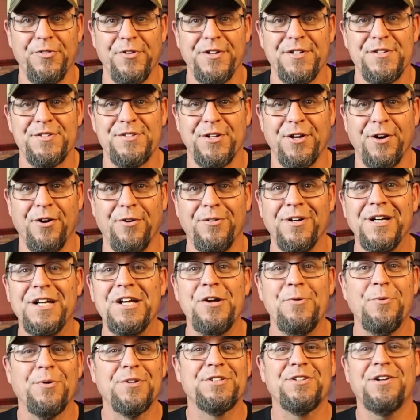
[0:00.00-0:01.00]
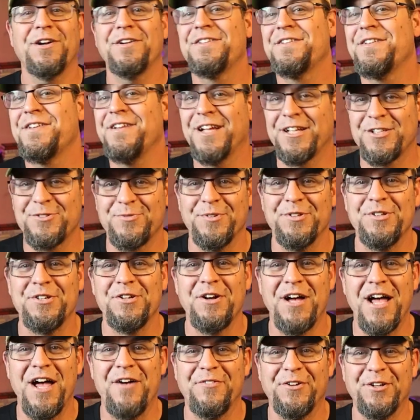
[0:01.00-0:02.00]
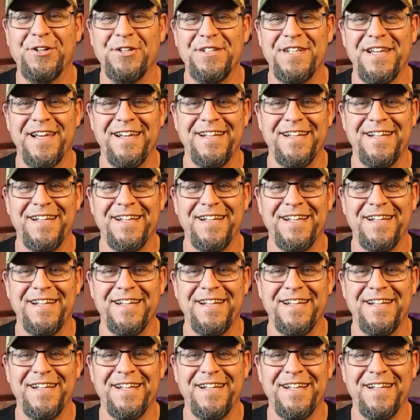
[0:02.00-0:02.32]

So we'll talk to you next one. Y'all have a good day.